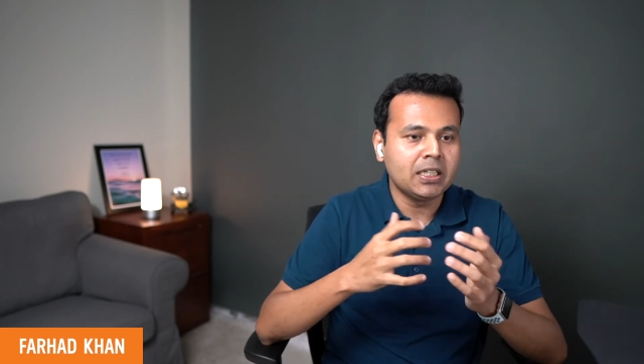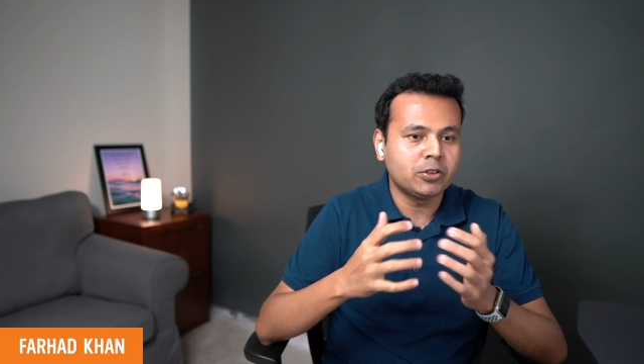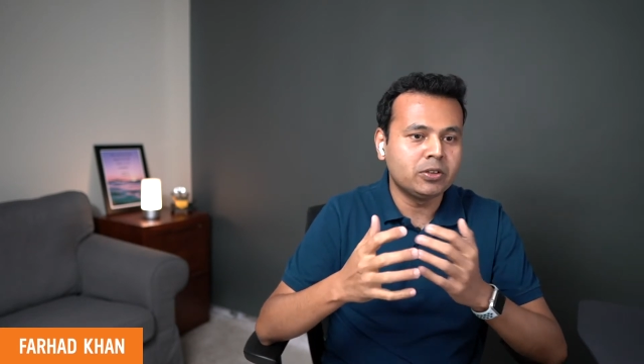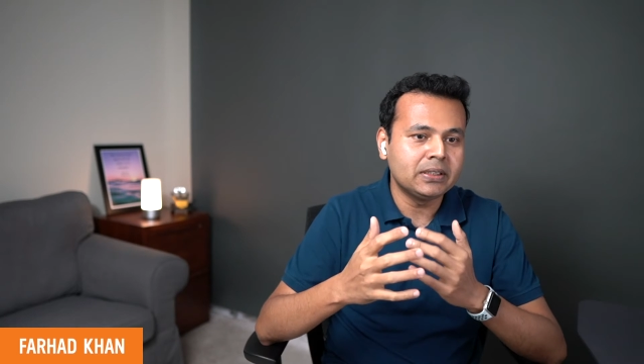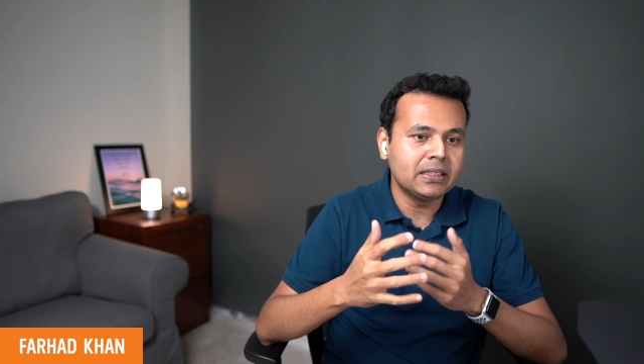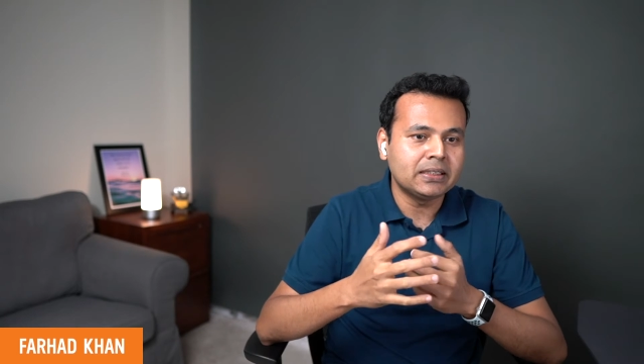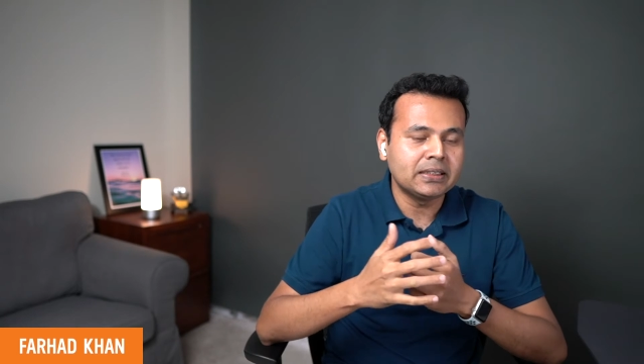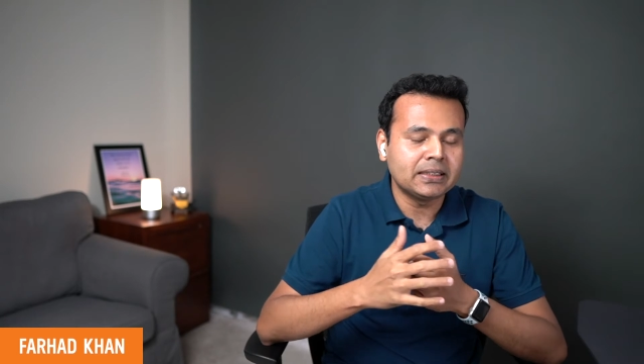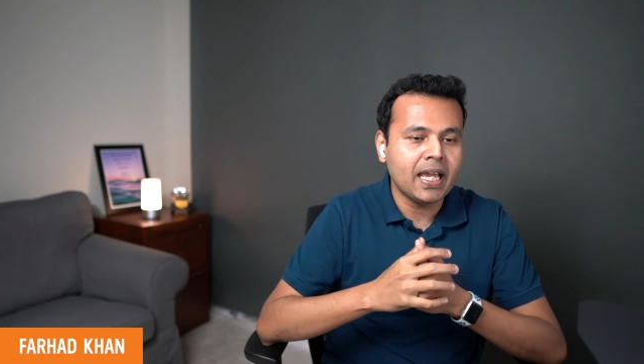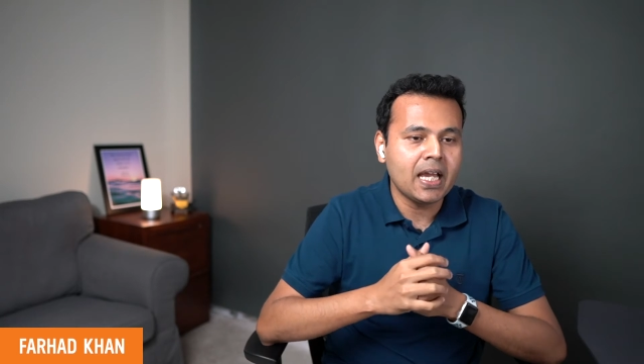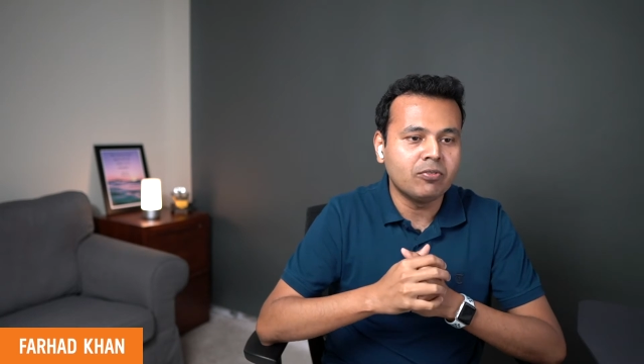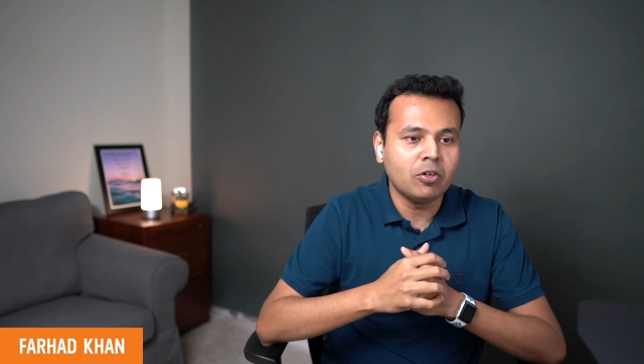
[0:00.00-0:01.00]
associations
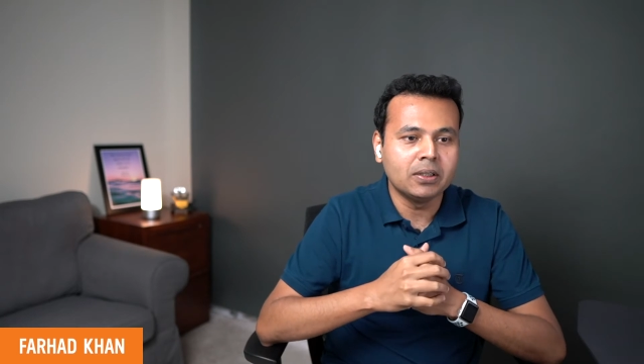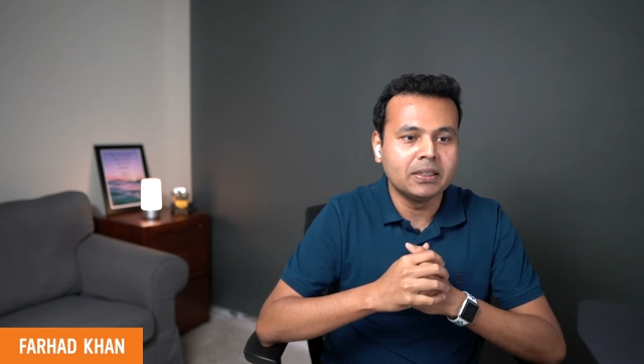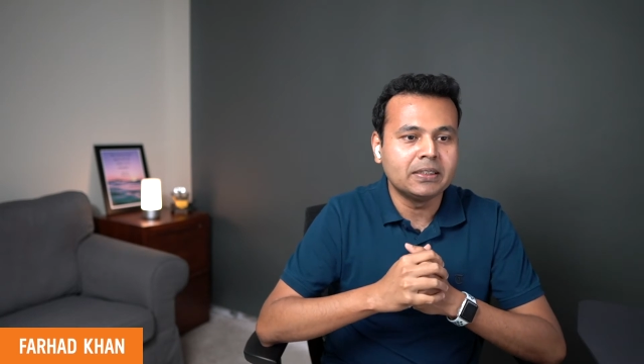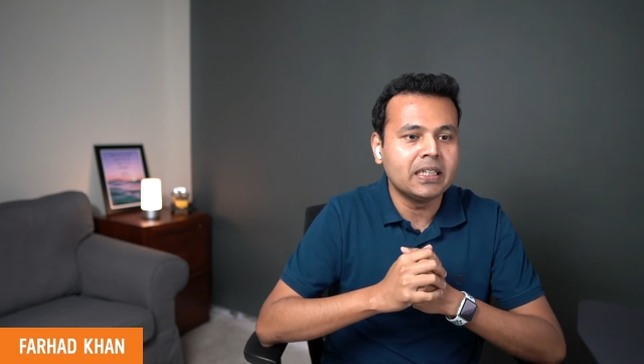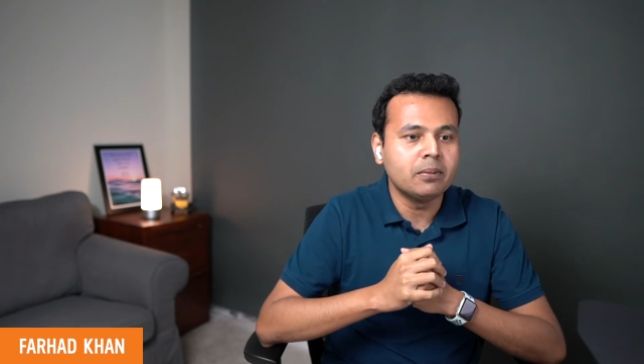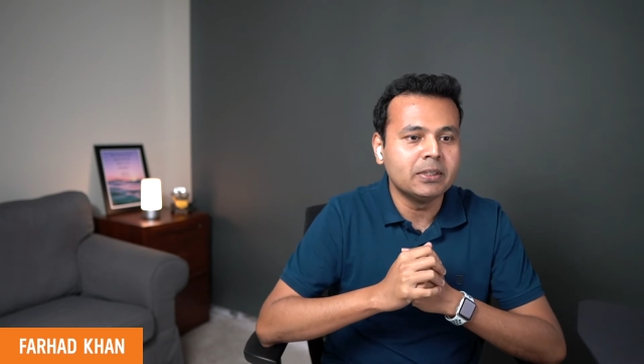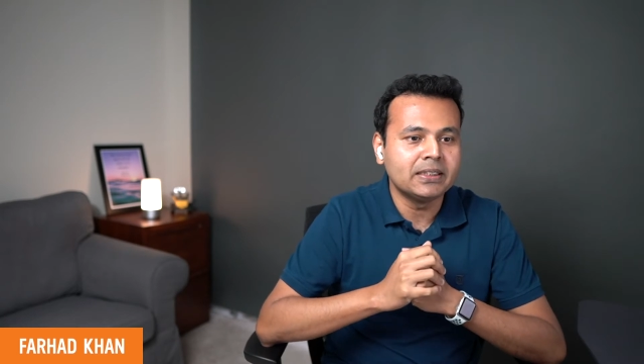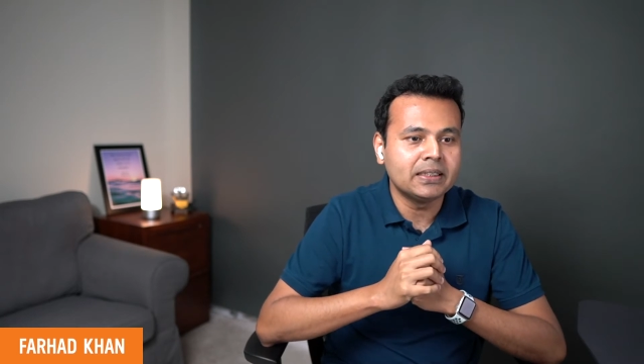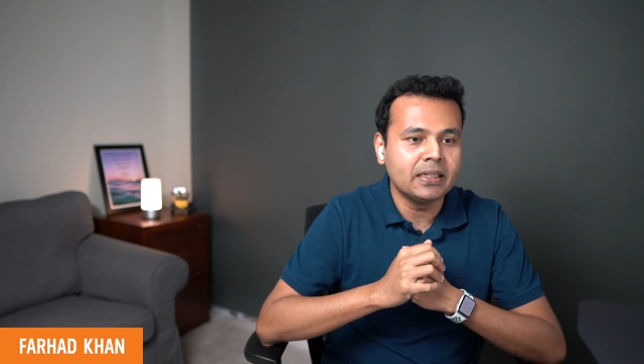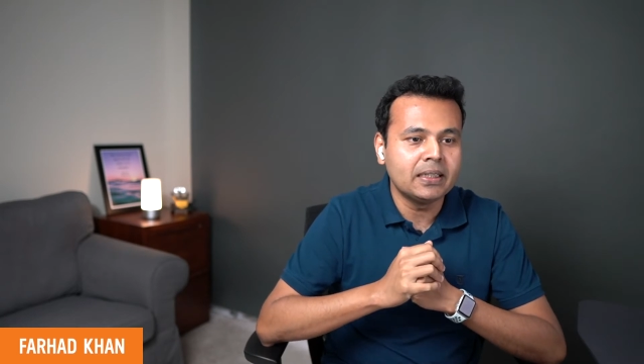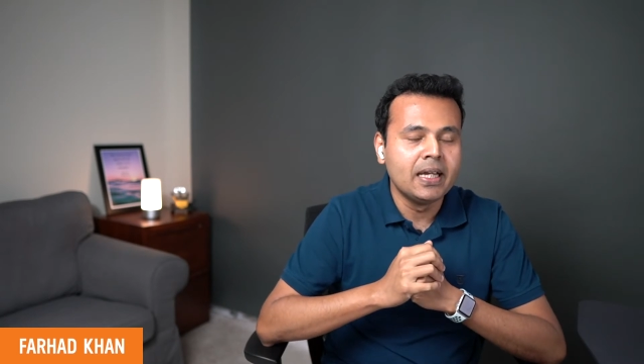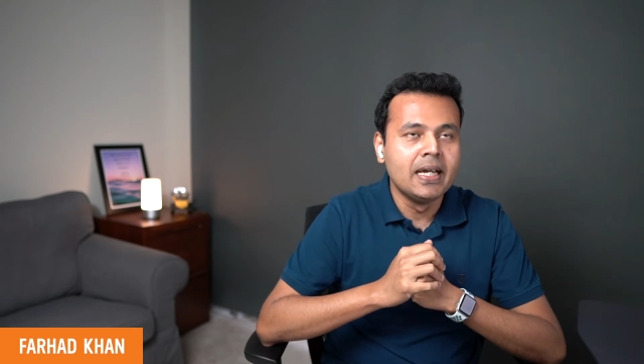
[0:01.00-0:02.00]
have all the time is
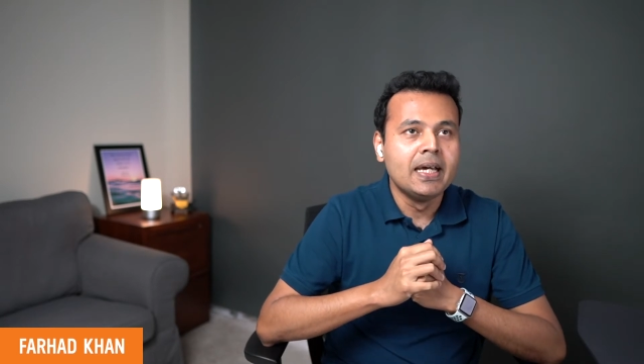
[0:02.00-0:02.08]
that